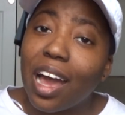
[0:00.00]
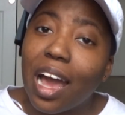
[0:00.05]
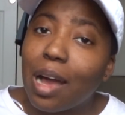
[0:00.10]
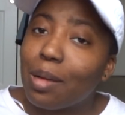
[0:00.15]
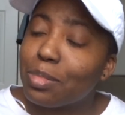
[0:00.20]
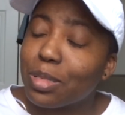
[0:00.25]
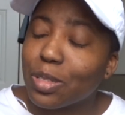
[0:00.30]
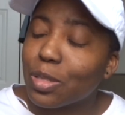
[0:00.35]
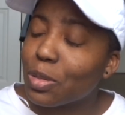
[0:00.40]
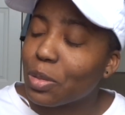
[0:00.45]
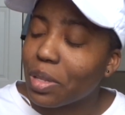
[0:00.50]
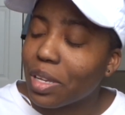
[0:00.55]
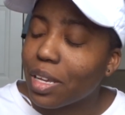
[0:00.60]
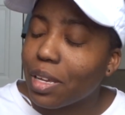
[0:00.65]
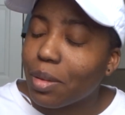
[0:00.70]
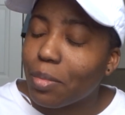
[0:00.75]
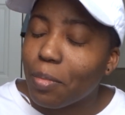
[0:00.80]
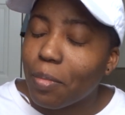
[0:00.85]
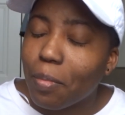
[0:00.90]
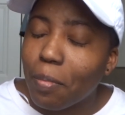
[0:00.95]

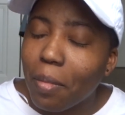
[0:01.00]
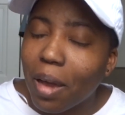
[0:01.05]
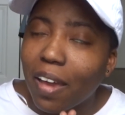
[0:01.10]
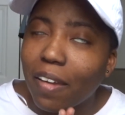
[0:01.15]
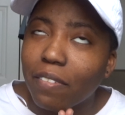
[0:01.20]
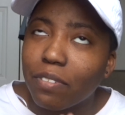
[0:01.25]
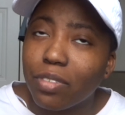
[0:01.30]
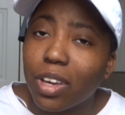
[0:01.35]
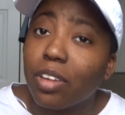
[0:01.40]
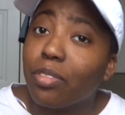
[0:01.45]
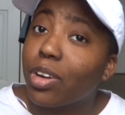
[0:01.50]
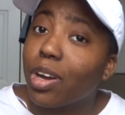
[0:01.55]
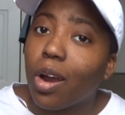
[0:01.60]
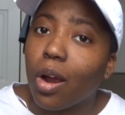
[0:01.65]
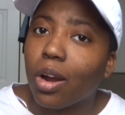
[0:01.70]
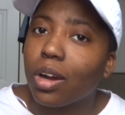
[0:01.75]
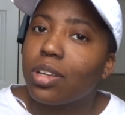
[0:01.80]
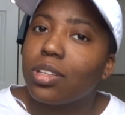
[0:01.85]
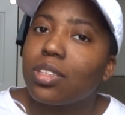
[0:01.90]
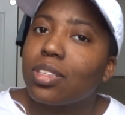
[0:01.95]
Absolutely my favorite
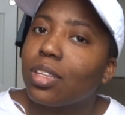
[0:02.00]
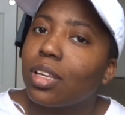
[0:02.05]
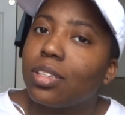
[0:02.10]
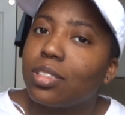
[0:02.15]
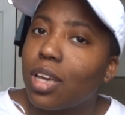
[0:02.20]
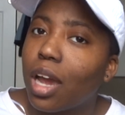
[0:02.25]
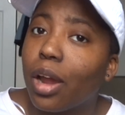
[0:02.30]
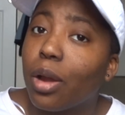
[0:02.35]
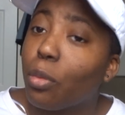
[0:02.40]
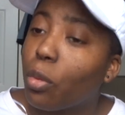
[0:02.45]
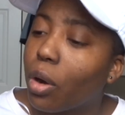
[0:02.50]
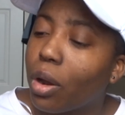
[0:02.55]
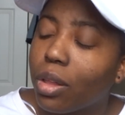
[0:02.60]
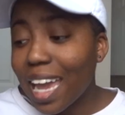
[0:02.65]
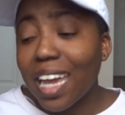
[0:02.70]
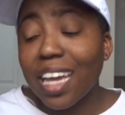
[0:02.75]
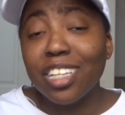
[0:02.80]
artist in the entire world.